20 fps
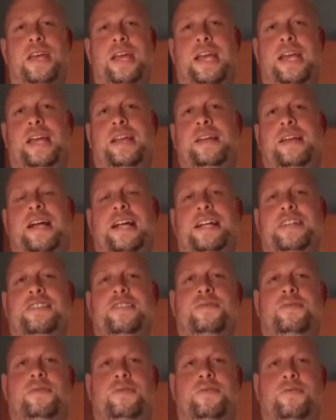and I get
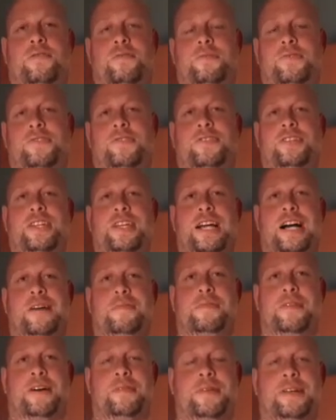some normalcy, I'll
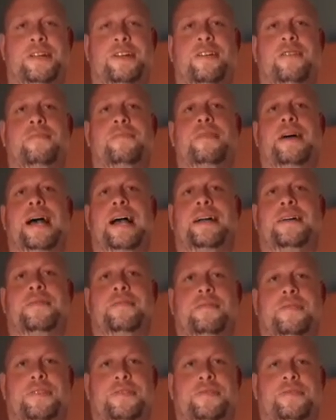probably come back
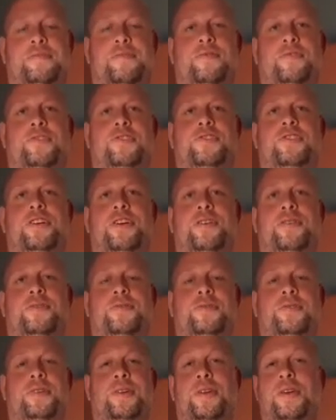with some more
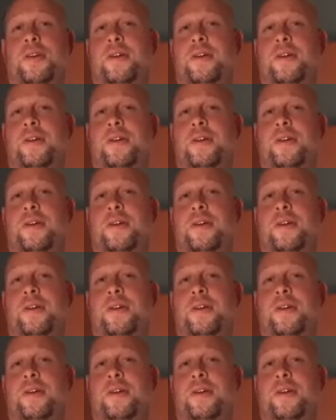shows.